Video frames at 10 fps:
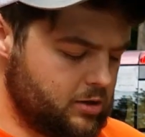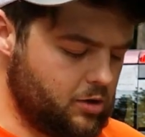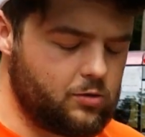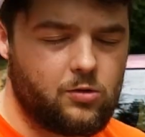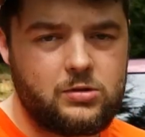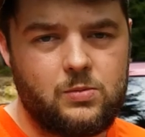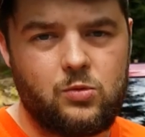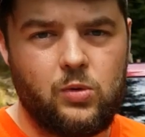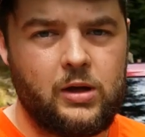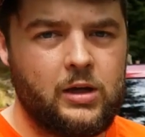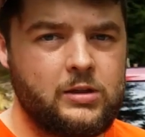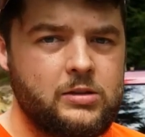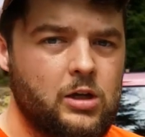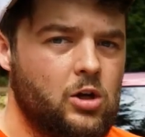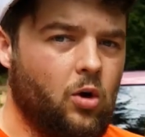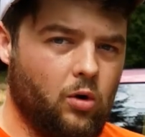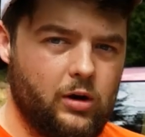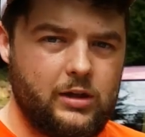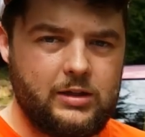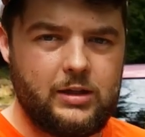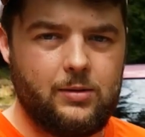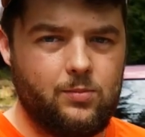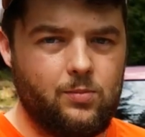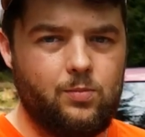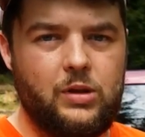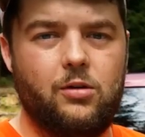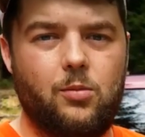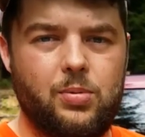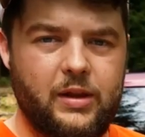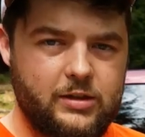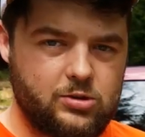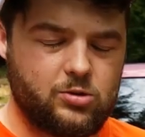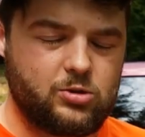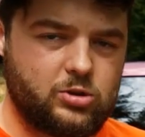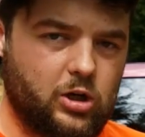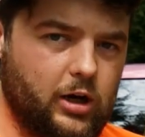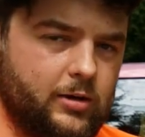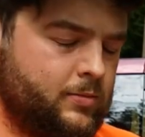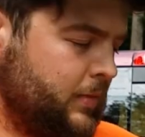go through some twigs, or you need to be able to place your shot.